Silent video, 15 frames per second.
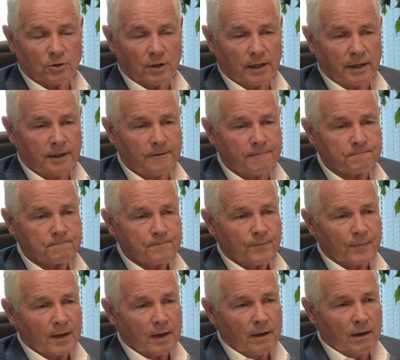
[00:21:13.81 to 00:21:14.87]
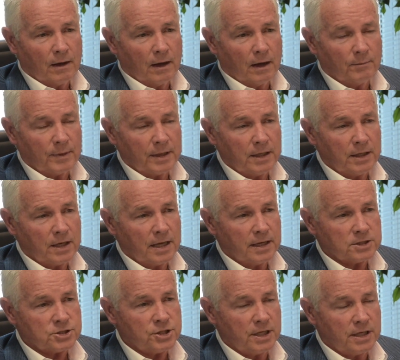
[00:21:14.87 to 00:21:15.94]
Glen. He kind
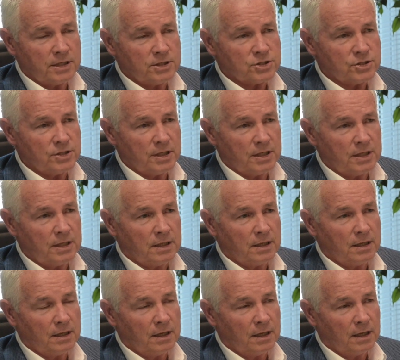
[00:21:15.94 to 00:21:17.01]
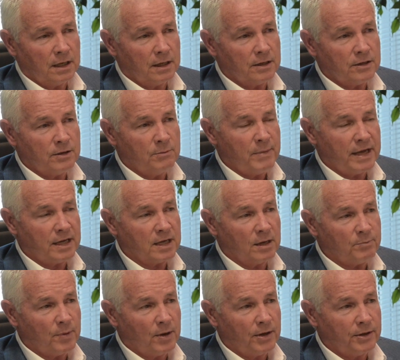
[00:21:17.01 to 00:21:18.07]
of changed the
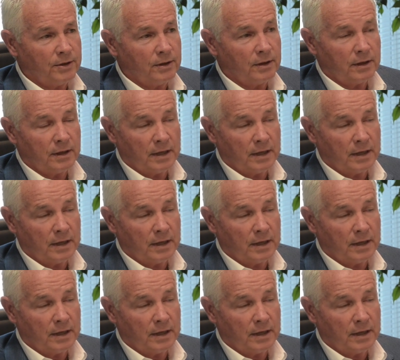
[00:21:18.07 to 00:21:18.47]
makeup on.